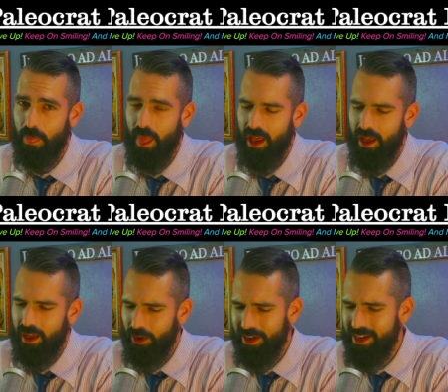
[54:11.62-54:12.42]
I
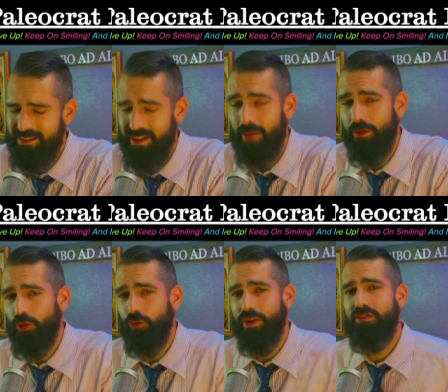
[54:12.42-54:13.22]
know I need time to do
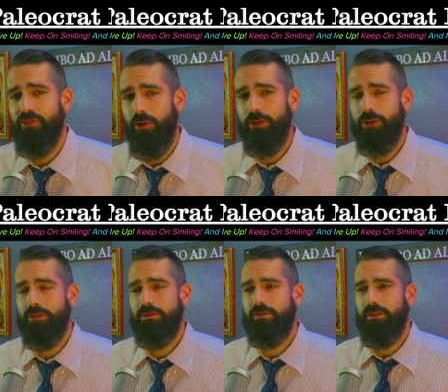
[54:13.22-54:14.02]
research.
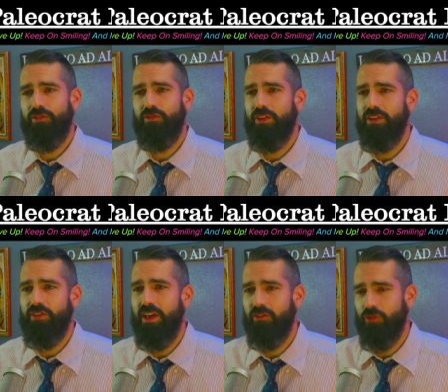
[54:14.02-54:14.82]
these
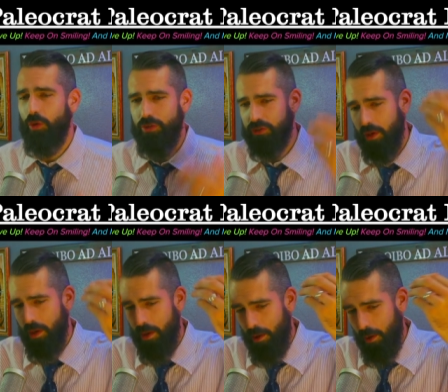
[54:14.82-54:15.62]
things don't just
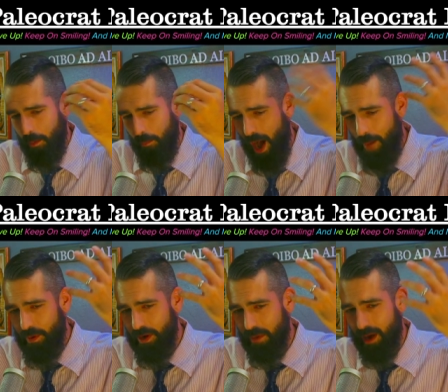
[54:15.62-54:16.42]
pop
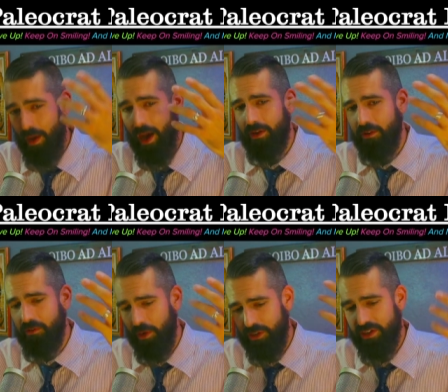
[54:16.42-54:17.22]
into my mind as
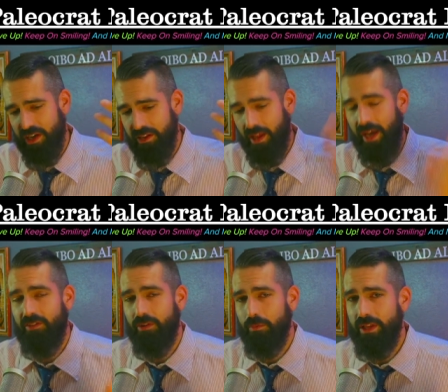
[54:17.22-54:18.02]
much as I'd like
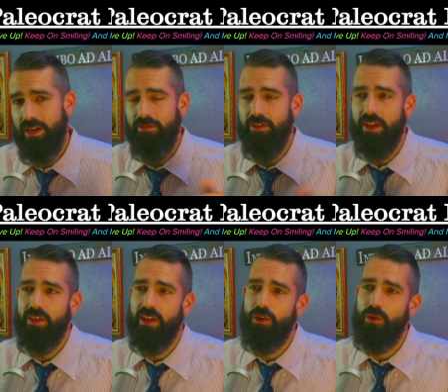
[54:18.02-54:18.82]
to believe that
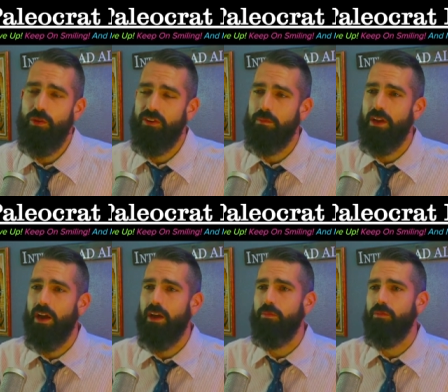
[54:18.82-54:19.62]
they do
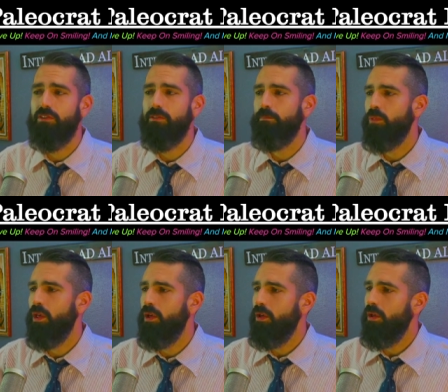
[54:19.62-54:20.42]

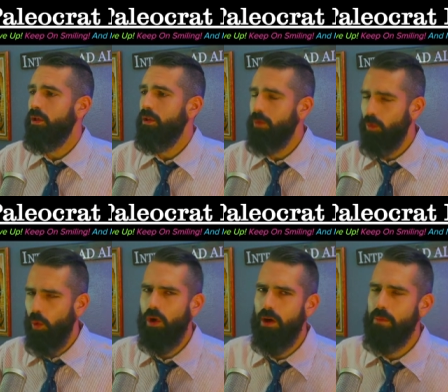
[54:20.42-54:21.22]
sometimes. But we'll
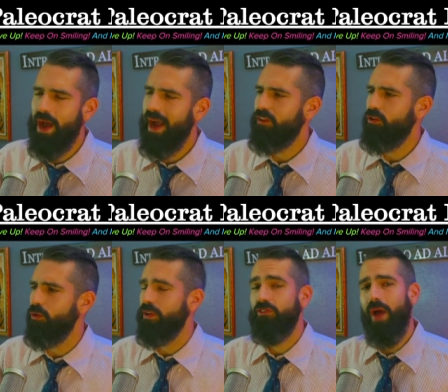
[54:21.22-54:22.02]
come back
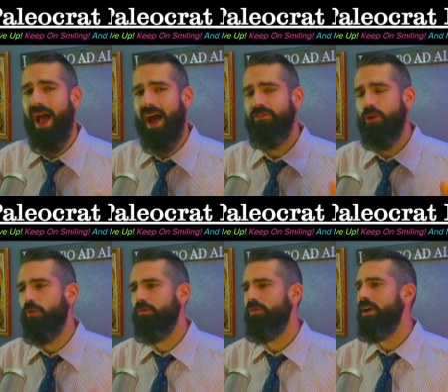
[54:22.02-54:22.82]
to it, so have no
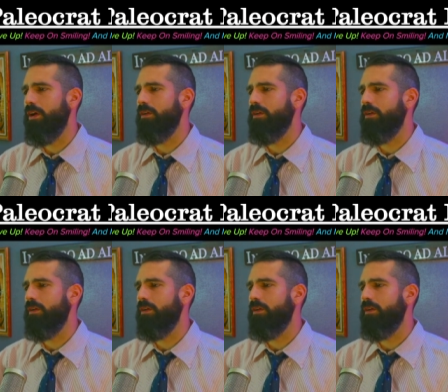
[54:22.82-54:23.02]
fear.